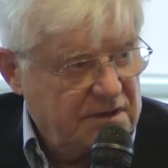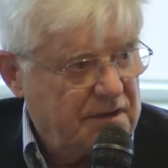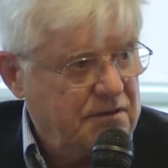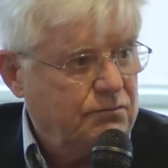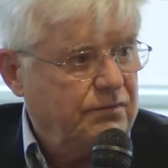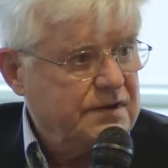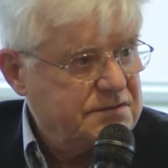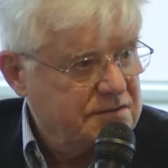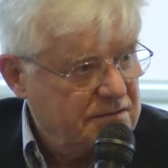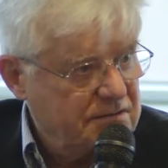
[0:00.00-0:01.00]
in the
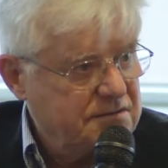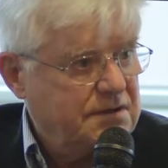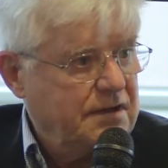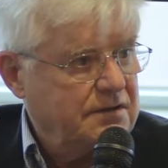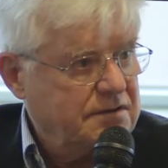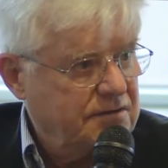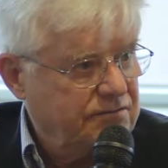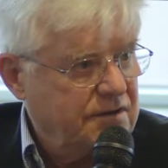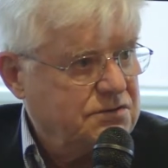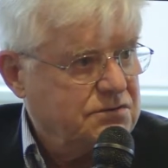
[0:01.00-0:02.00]
Western
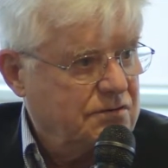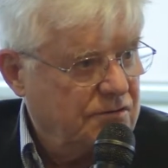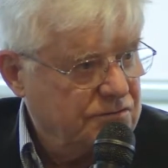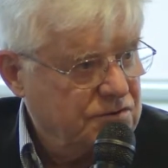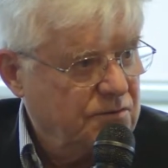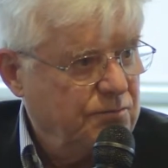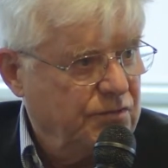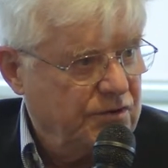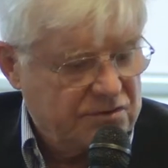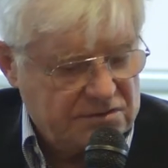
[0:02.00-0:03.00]
scientific journals and
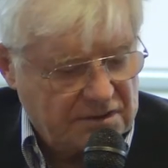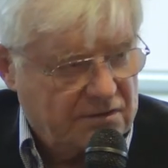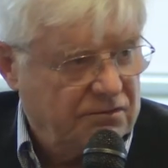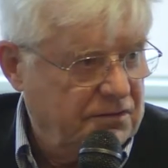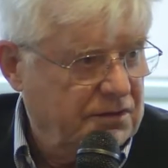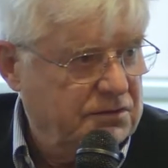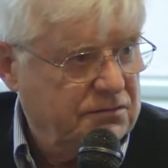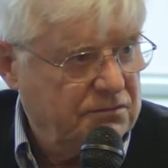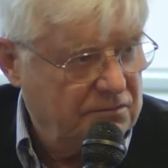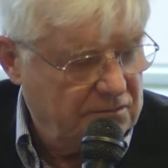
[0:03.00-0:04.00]
books according
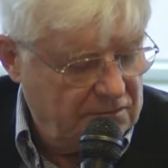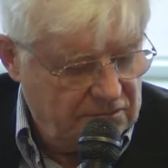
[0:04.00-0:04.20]
to